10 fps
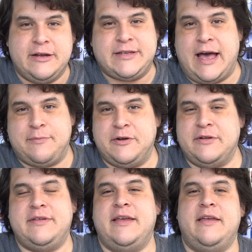
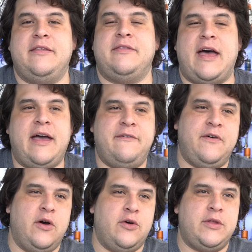adopter to the
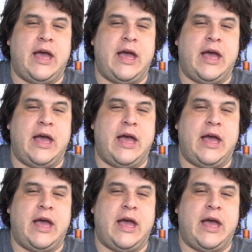iPhone.